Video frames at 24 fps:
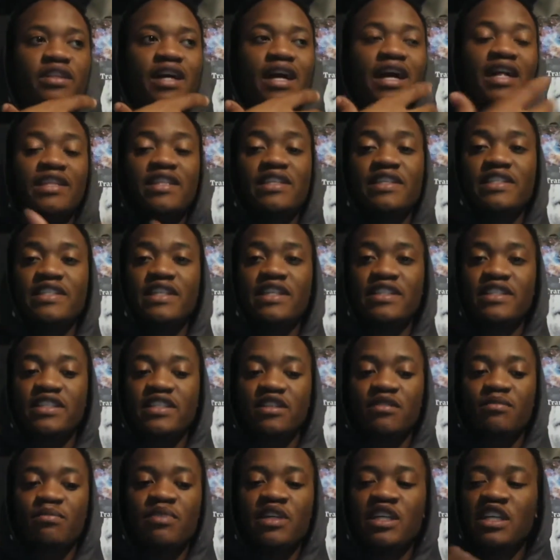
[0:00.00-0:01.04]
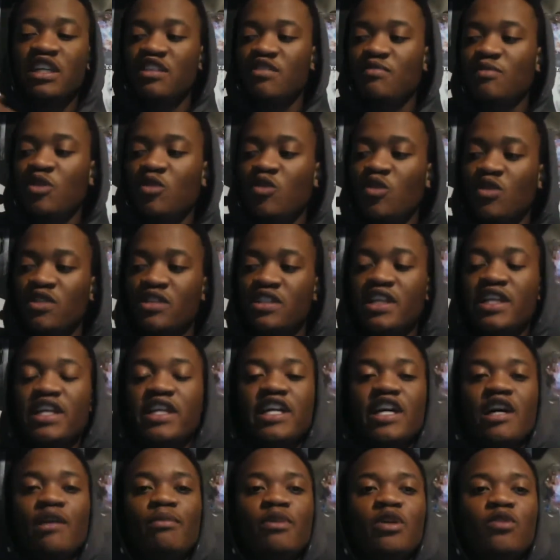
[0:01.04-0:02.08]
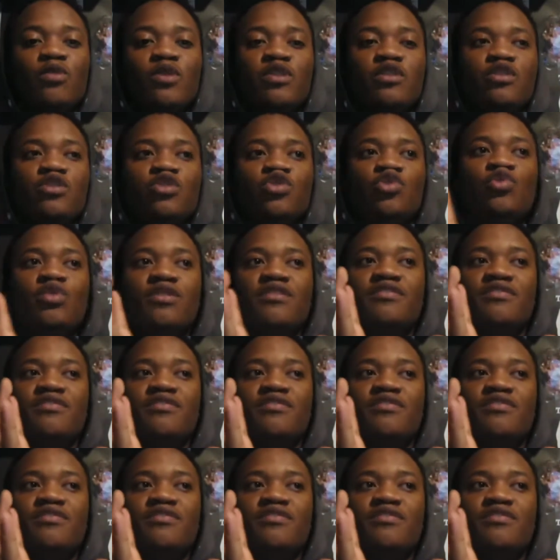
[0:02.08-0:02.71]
other sentient beings, because they come in with new